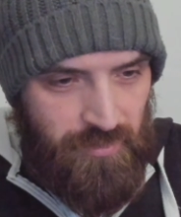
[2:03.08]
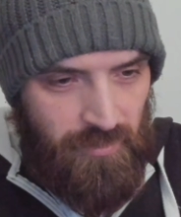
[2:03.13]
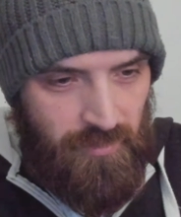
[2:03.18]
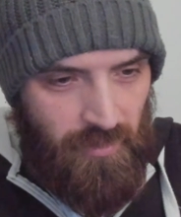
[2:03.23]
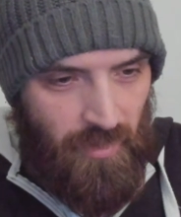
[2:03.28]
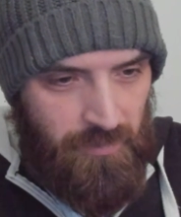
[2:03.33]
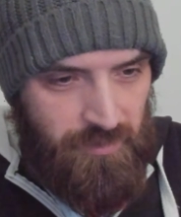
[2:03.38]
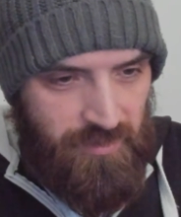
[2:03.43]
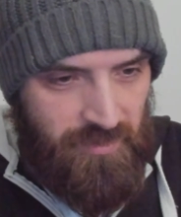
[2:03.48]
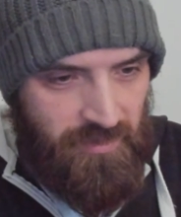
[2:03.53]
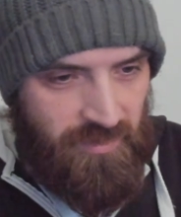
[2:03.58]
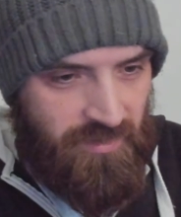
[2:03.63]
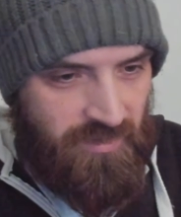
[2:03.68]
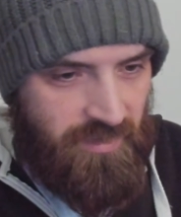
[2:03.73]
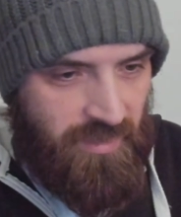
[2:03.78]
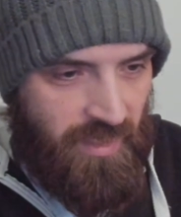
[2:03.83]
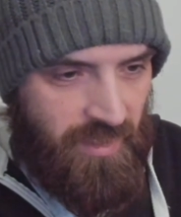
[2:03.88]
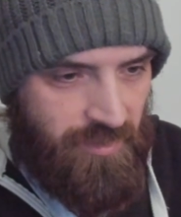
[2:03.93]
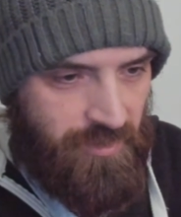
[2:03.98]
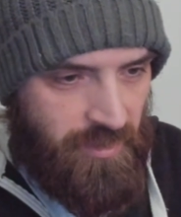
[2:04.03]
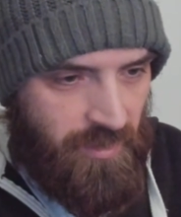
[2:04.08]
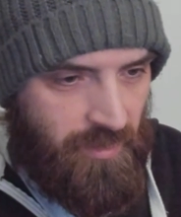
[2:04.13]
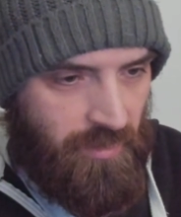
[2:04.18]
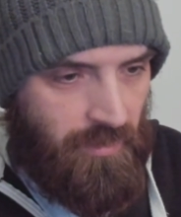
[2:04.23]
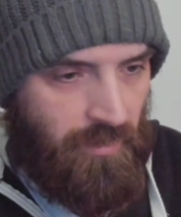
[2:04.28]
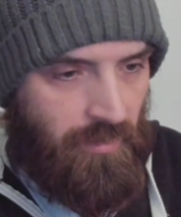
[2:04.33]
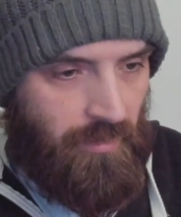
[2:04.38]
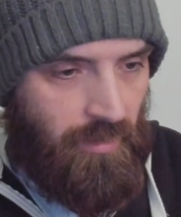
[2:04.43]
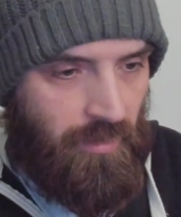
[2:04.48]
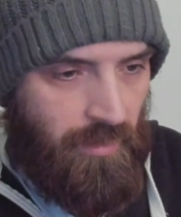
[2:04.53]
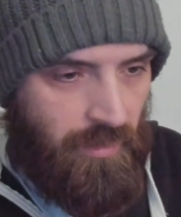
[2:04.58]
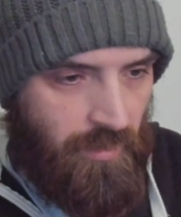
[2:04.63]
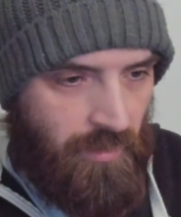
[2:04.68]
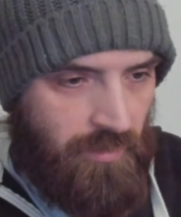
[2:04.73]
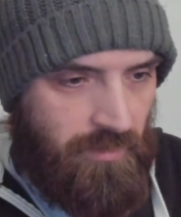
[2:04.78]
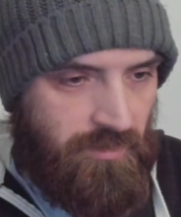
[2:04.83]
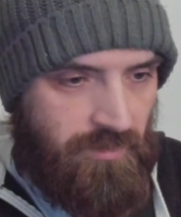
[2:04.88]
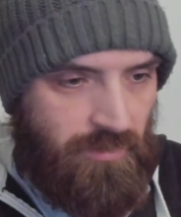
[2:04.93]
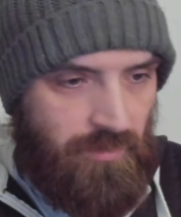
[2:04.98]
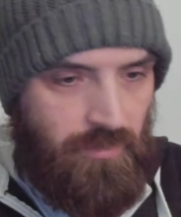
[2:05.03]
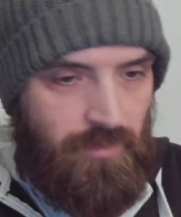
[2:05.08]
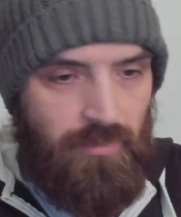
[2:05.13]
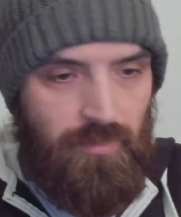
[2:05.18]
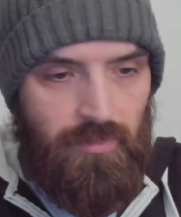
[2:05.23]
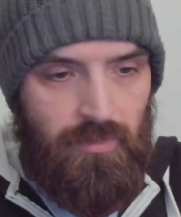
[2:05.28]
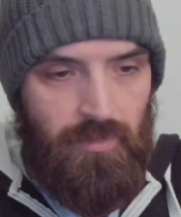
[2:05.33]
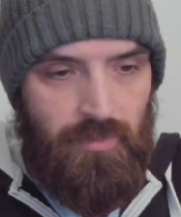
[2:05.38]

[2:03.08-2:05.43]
option is dash L. So